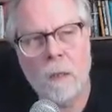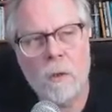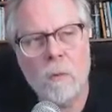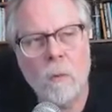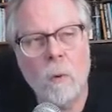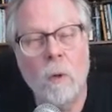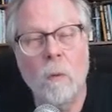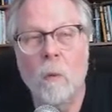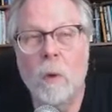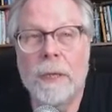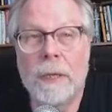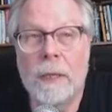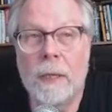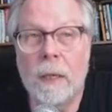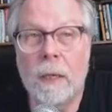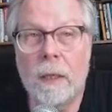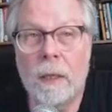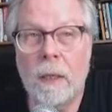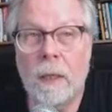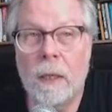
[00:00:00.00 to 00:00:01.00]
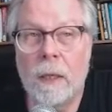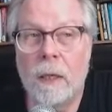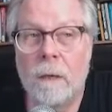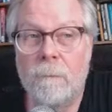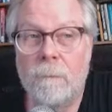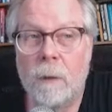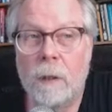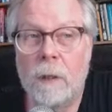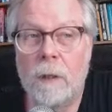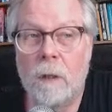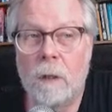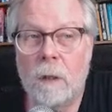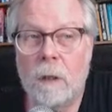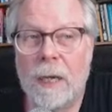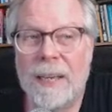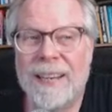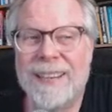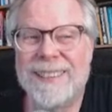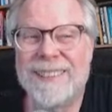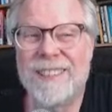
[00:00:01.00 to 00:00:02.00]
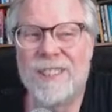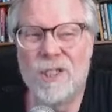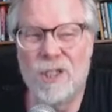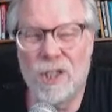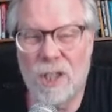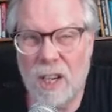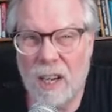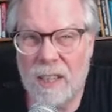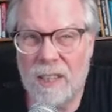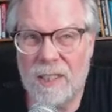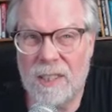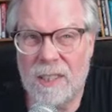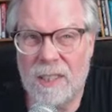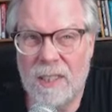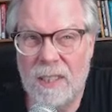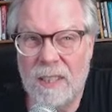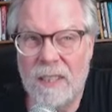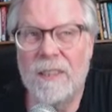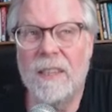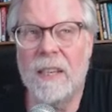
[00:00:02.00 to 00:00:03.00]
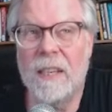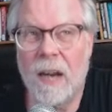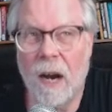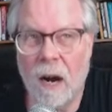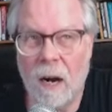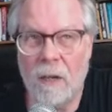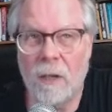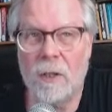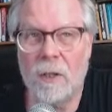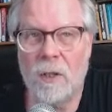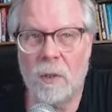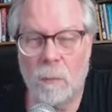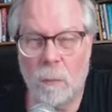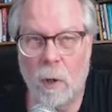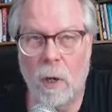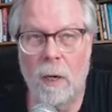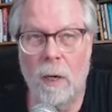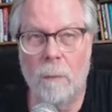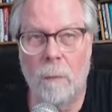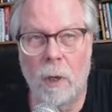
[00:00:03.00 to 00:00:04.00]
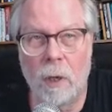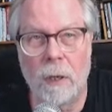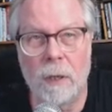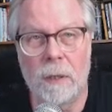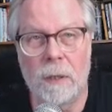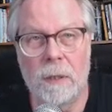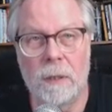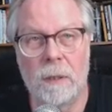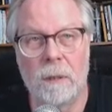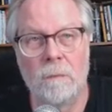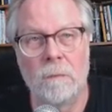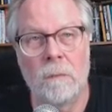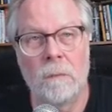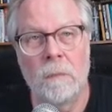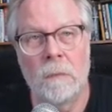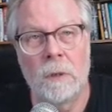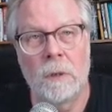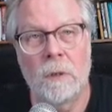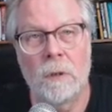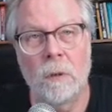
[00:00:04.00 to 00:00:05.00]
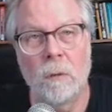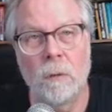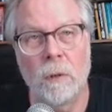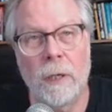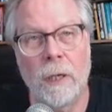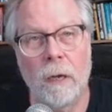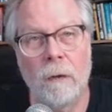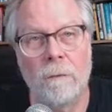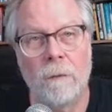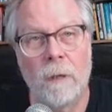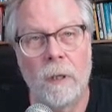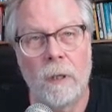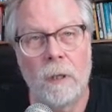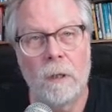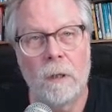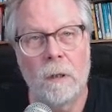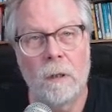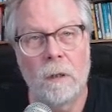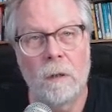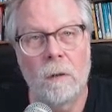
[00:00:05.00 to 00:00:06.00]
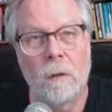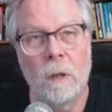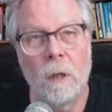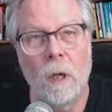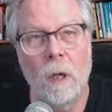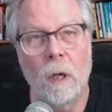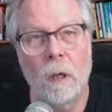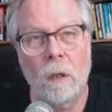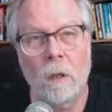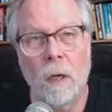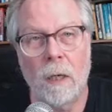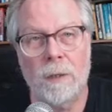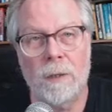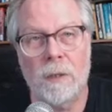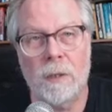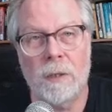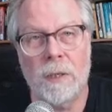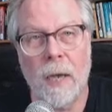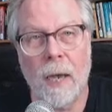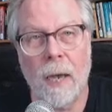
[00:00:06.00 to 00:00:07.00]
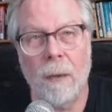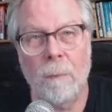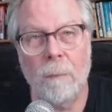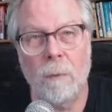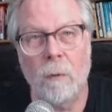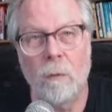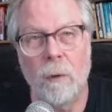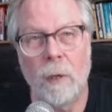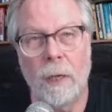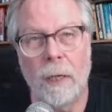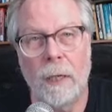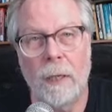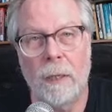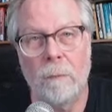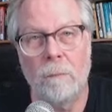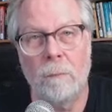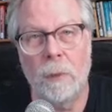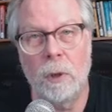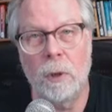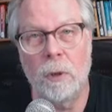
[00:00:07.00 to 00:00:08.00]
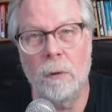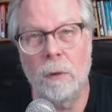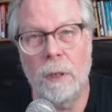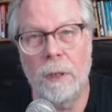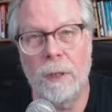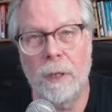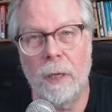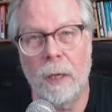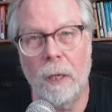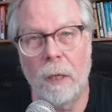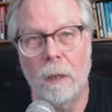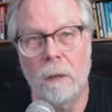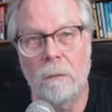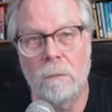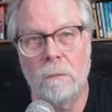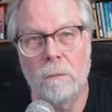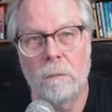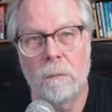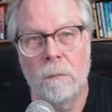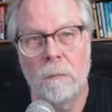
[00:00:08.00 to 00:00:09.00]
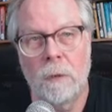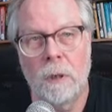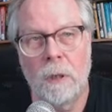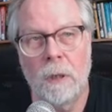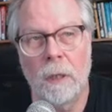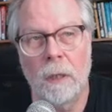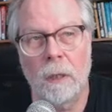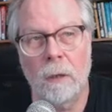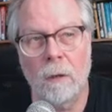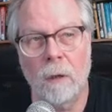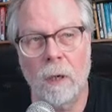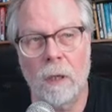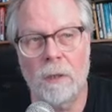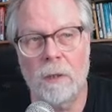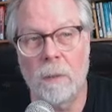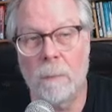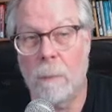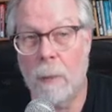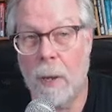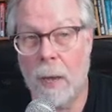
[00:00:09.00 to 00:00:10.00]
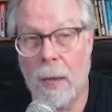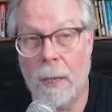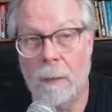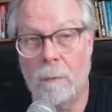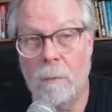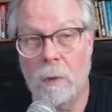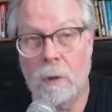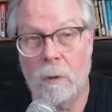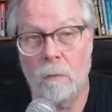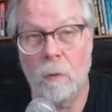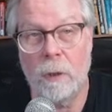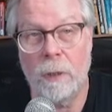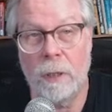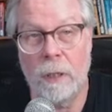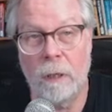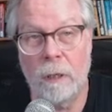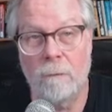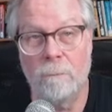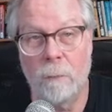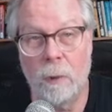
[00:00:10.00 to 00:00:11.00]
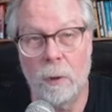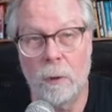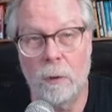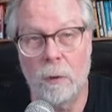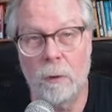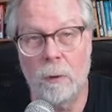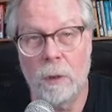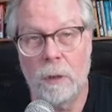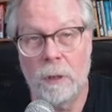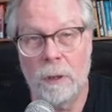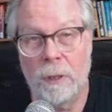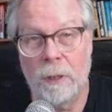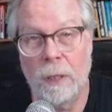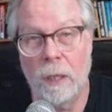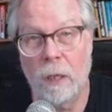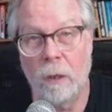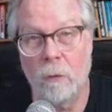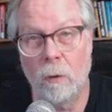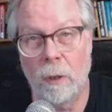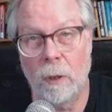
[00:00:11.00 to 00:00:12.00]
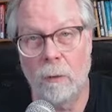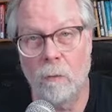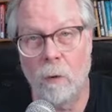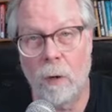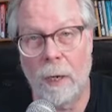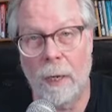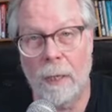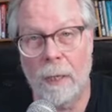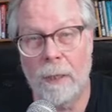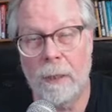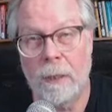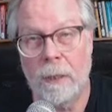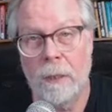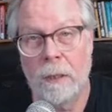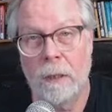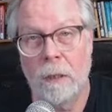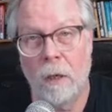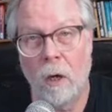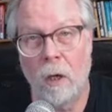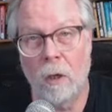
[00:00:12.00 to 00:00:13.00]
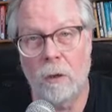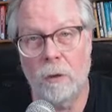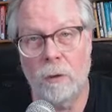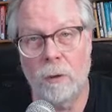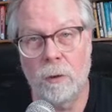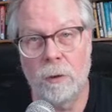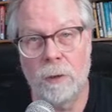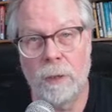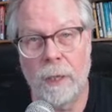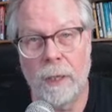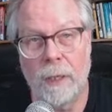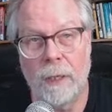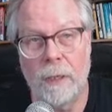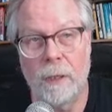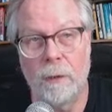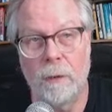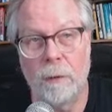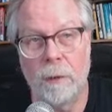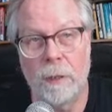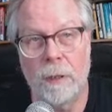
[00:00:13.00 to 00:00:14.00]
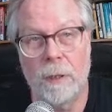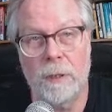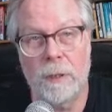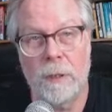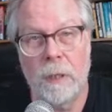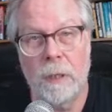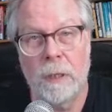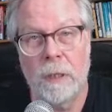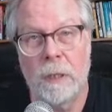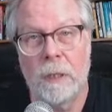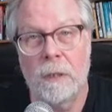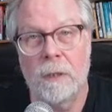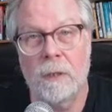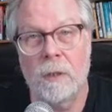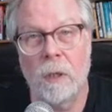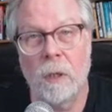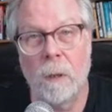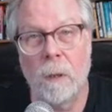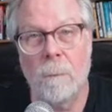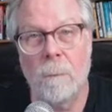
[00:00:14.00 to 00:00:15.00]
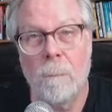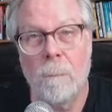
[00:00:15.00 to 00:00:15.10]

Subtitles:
what we get if we look at just the artist primaries. So we have across the top red, blue, and yellow, and across the bottom we have blue, yellow, and red, all turned 90 degrees. So